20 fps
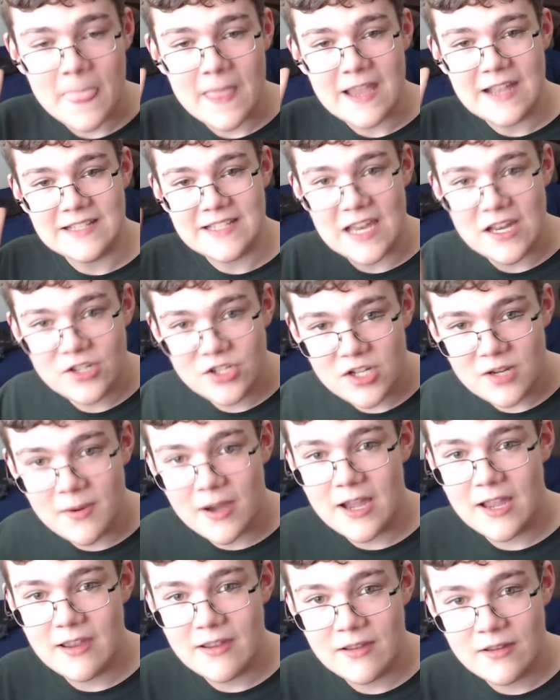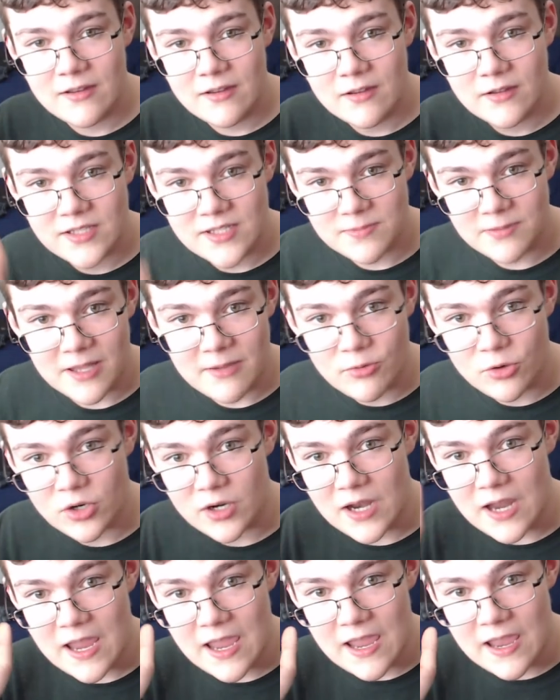It's HDMI,
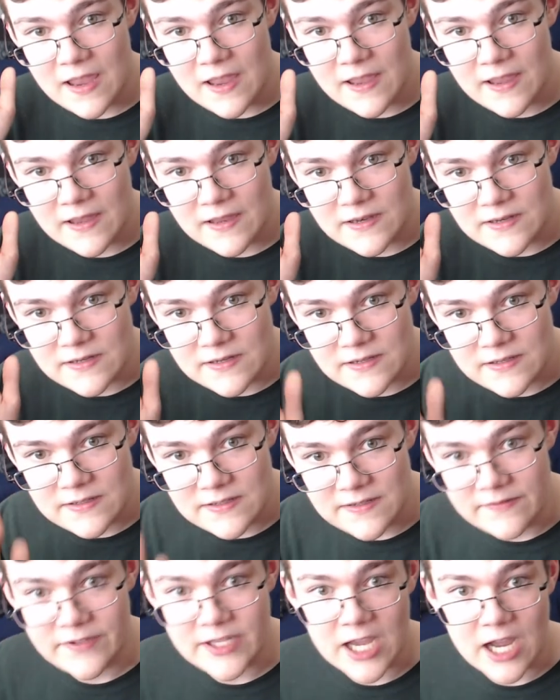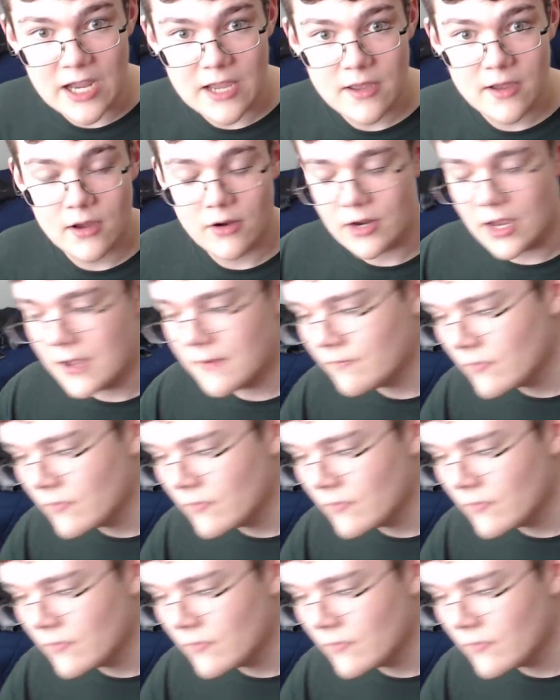DisplayPort, and DVI, okay.